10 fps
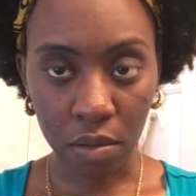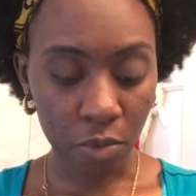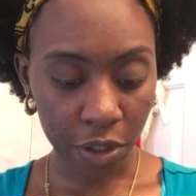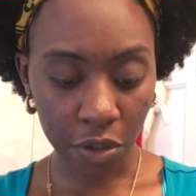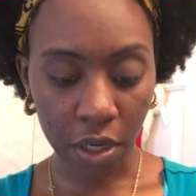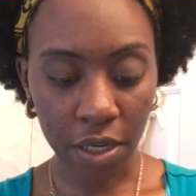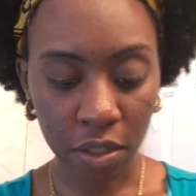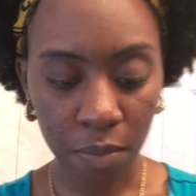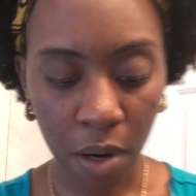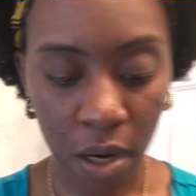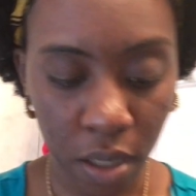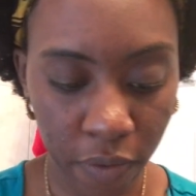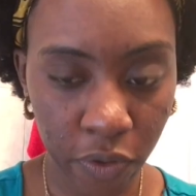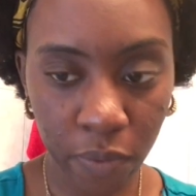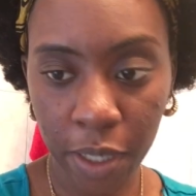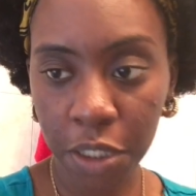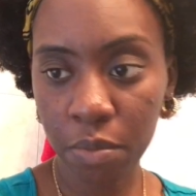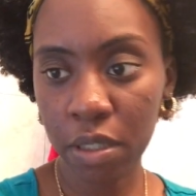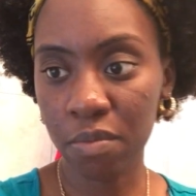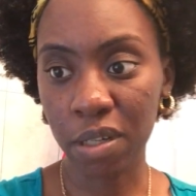the moisturizer part of the
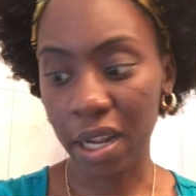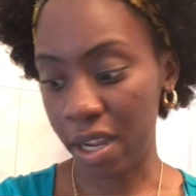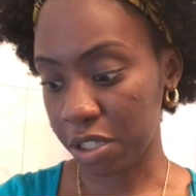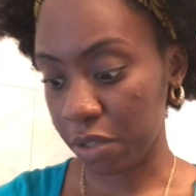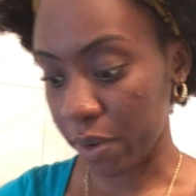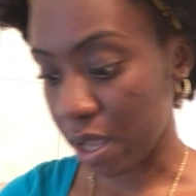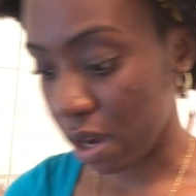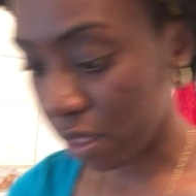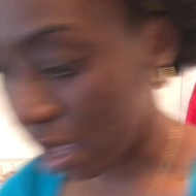regimen, but I actually ran out of